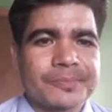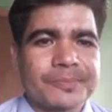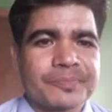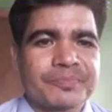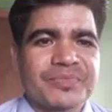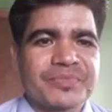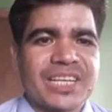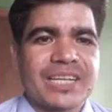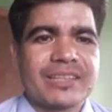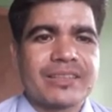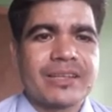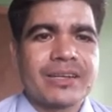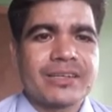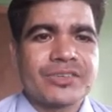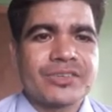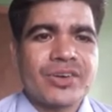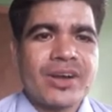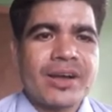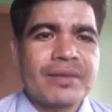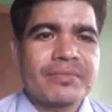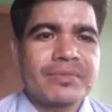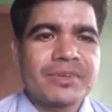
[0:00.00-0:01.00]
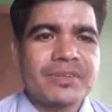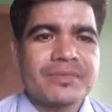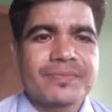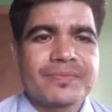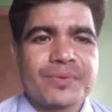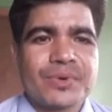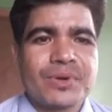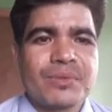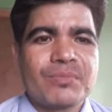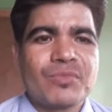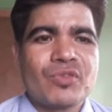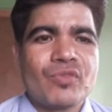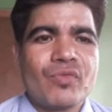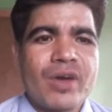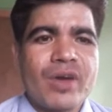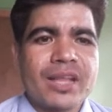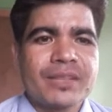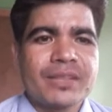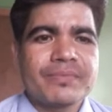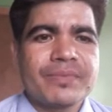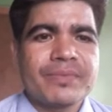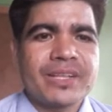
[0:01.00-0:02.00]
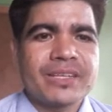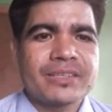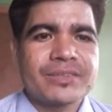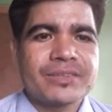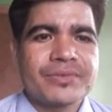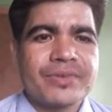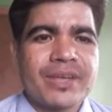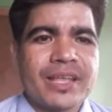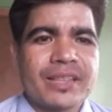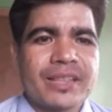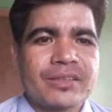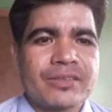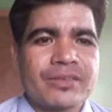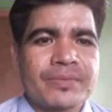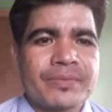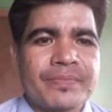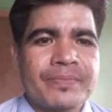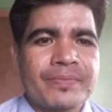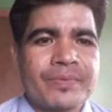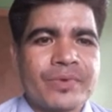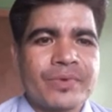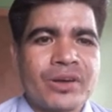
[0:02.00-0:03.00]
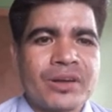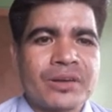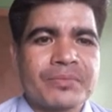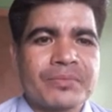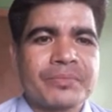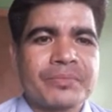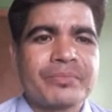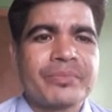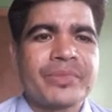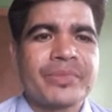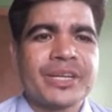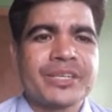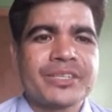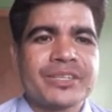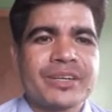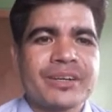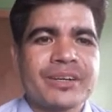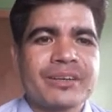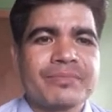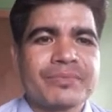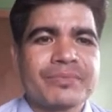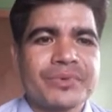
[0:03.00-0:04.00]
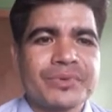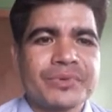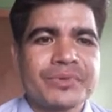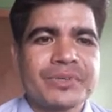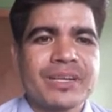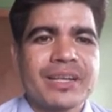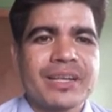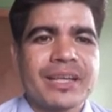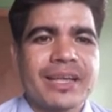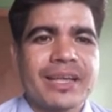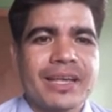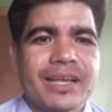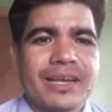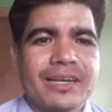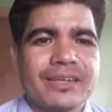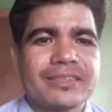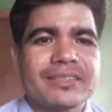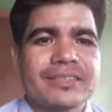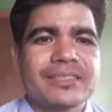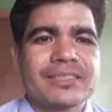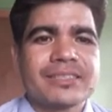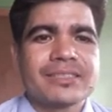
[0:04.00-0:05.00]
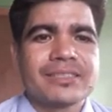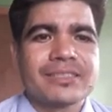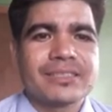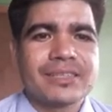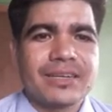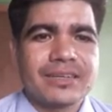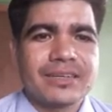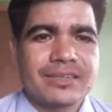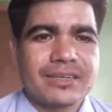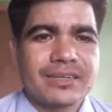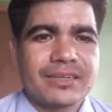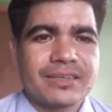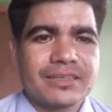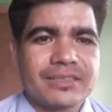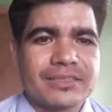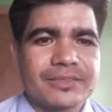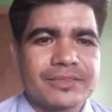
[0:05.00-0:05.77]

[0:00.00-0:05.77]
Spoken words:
They traveled from one place to another for better food and shelters.